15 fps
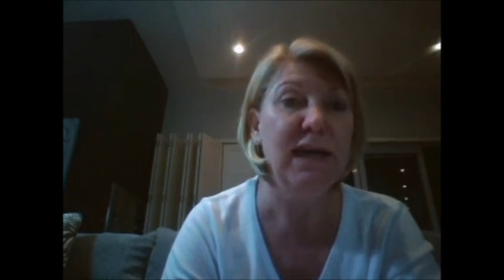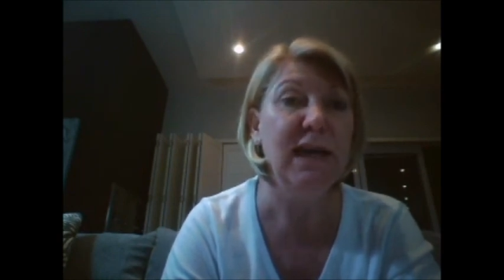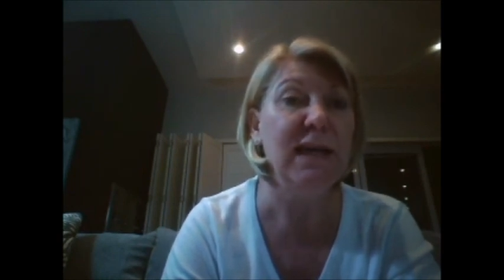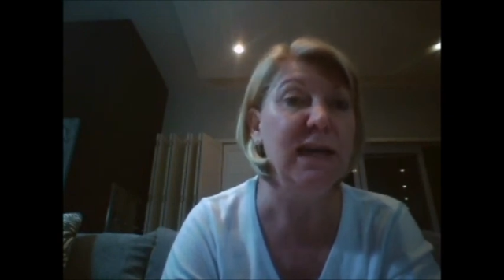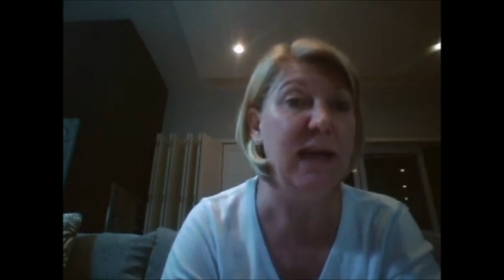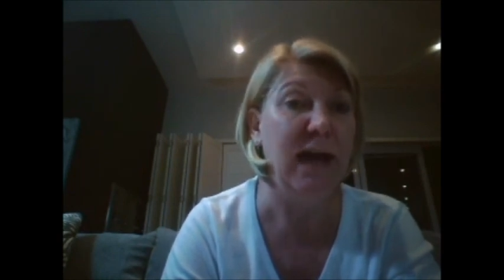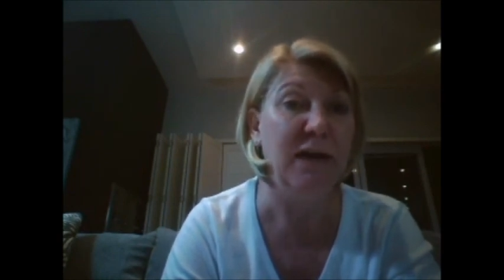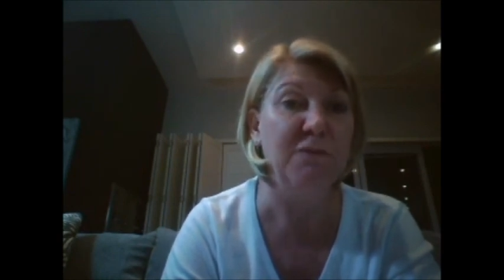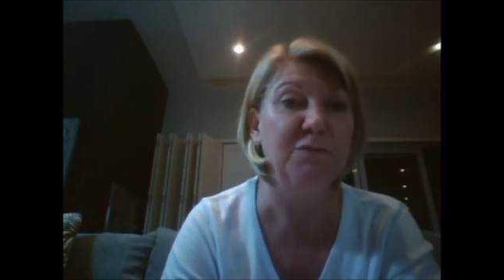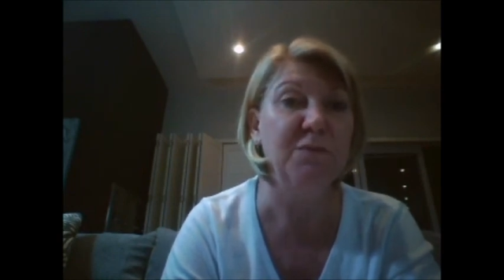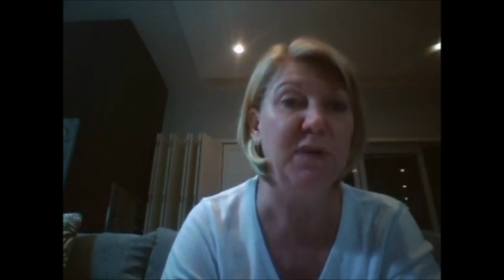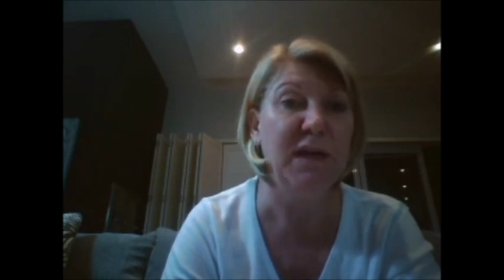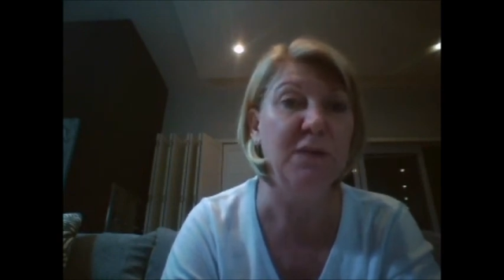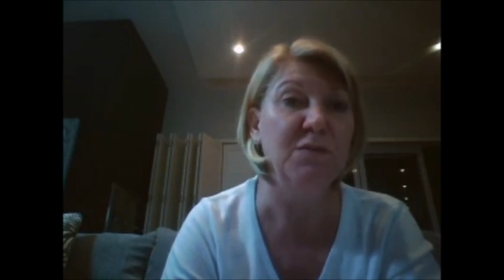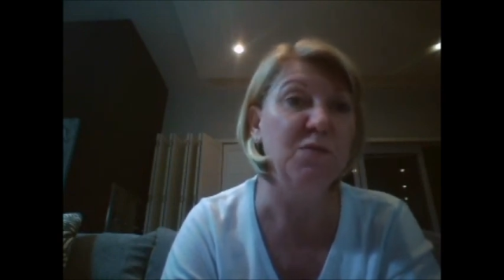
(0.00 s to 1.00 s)
and life
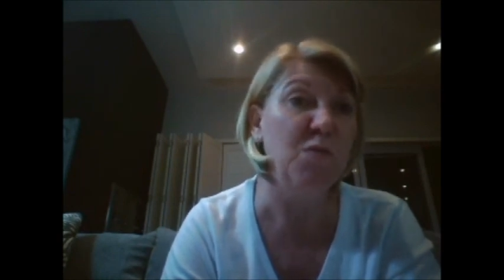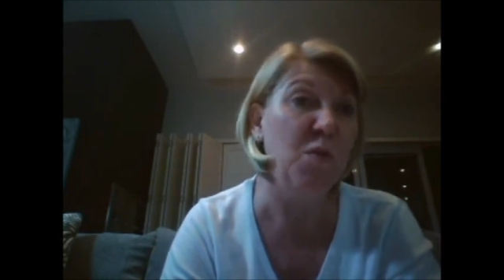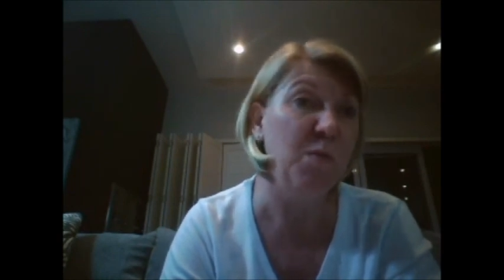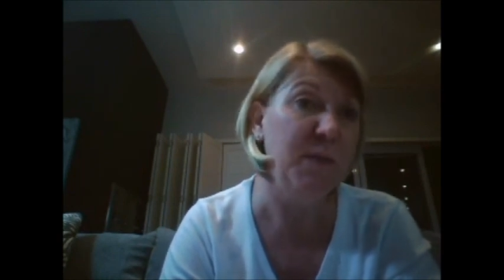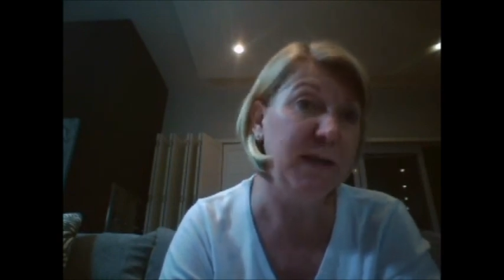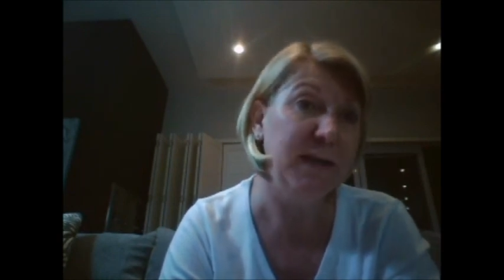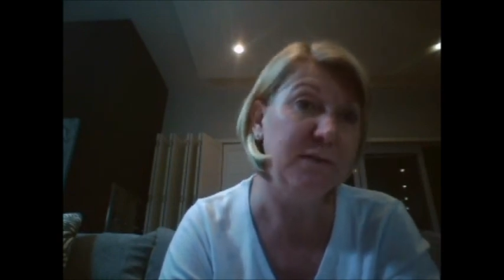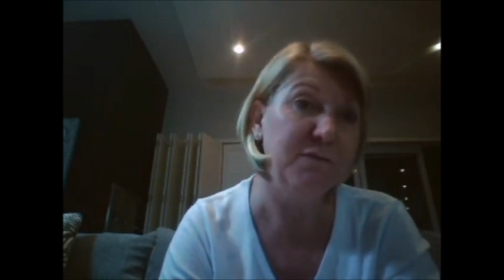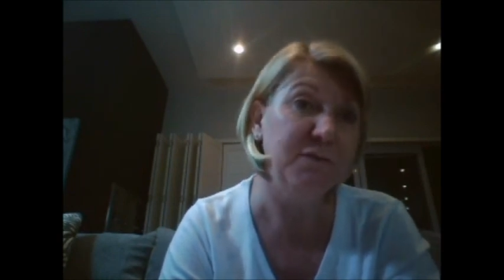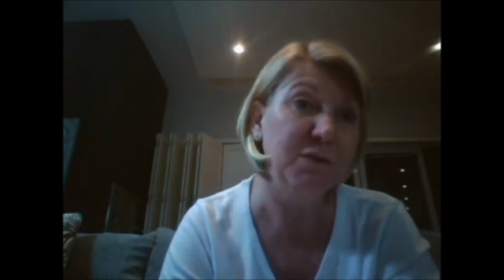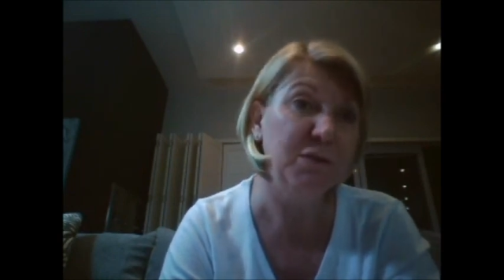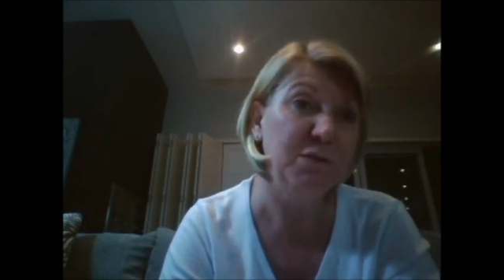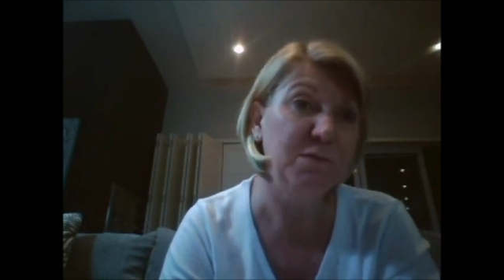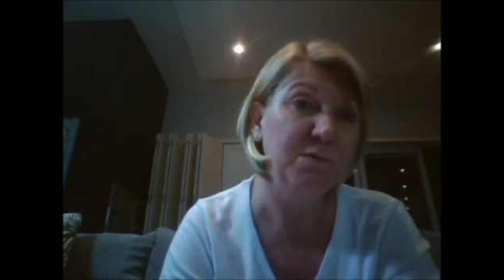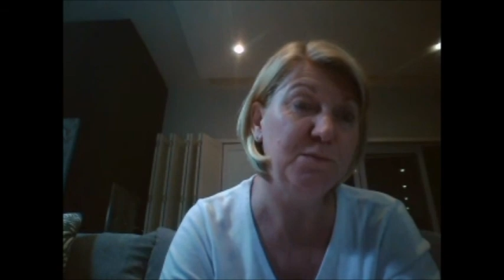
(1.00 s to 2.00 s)
becomes more meaningful.